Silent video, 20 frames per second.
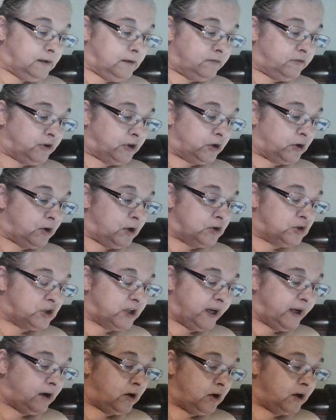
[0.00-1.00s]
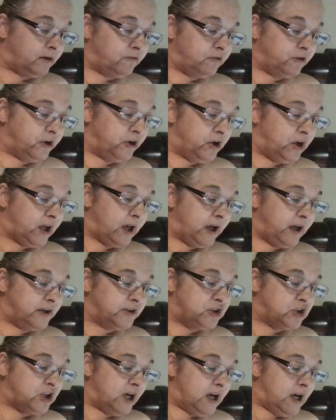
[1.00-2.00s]
for crochet hook for your
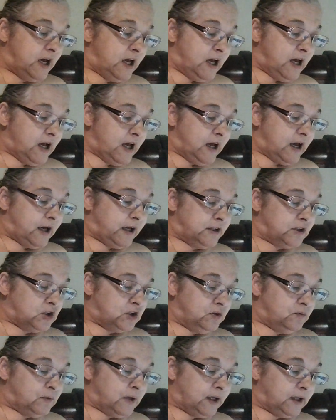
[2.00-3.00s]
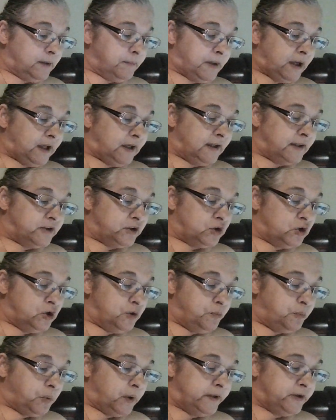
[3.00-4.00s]
gauge, and recommended
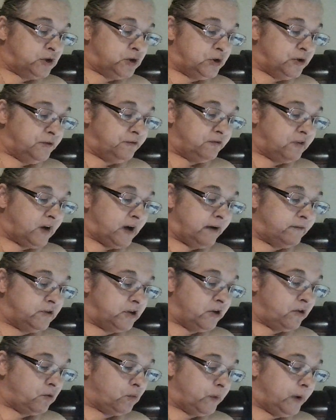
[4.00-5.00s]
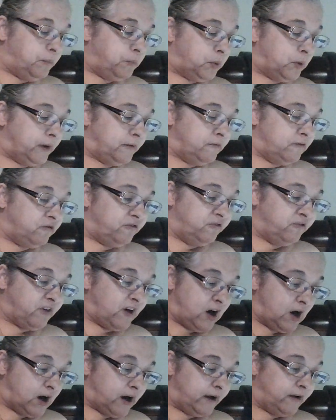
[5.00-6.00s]
2.25 to
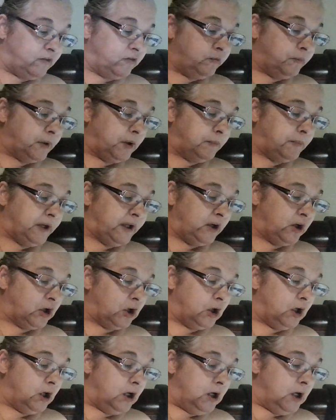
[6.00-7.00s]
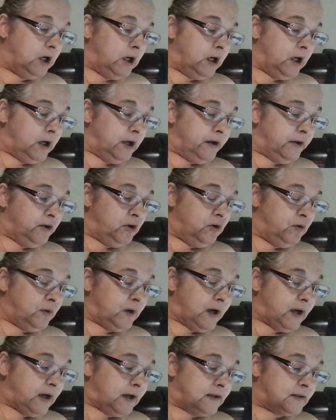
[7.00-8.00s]
3.5 millimeter.
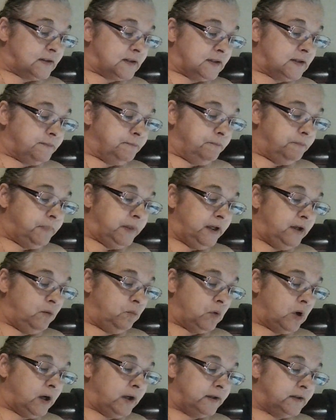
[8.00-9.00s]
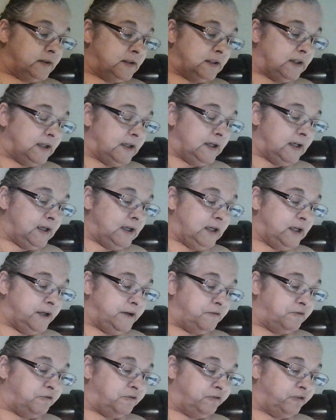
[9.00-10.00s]
US B1 to
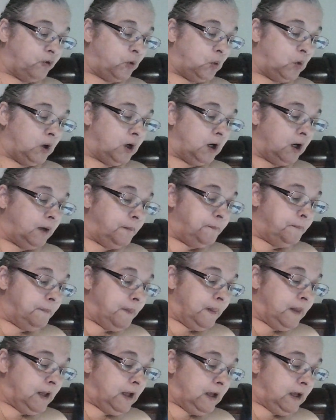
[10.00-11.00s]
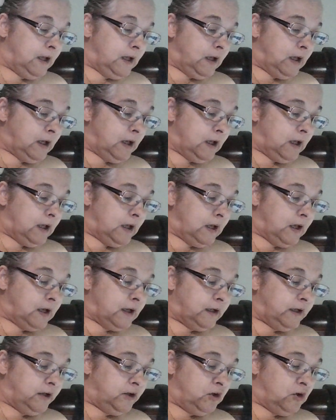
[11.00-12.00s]
E4
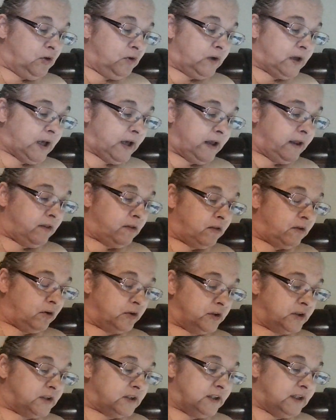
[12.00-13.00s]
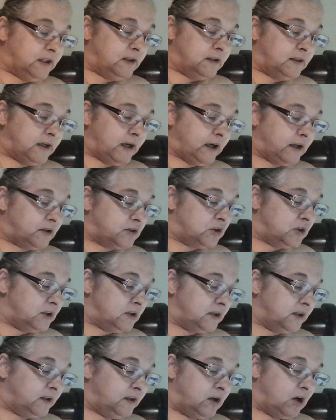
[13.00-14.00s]
and a UK
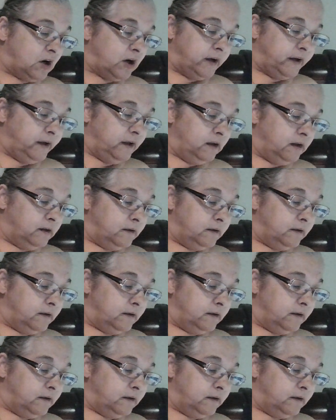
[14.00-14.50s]
13-9